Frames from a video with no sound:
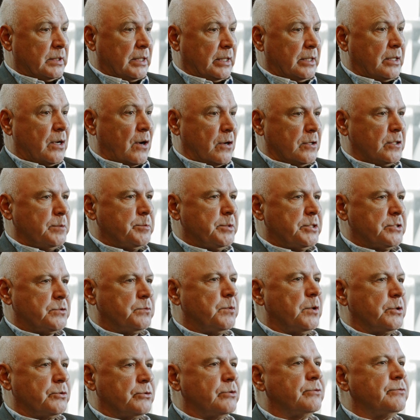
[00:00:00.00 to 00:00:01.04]
Economists
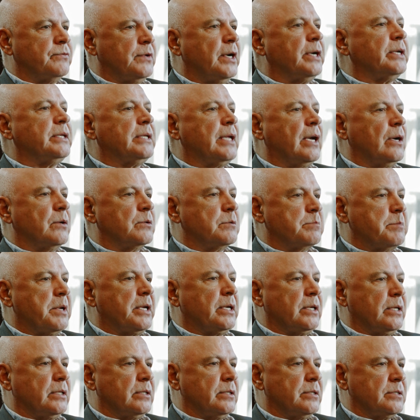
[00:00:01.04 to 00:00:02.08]
want to find out
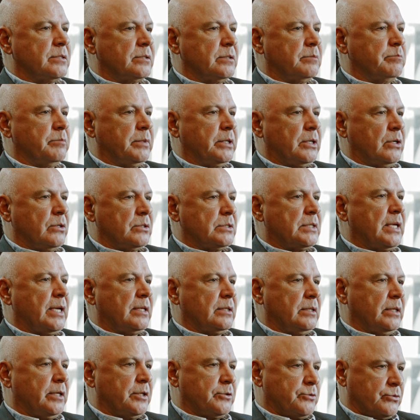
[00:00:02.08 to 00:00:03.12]
mechanism because
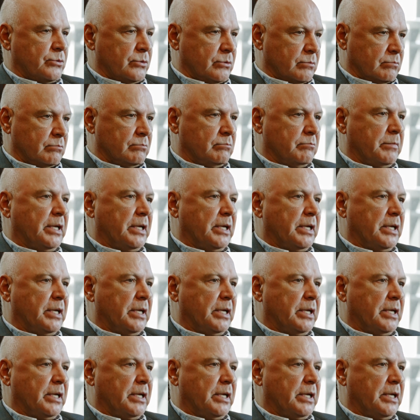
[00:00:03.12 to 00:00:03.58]
that lets you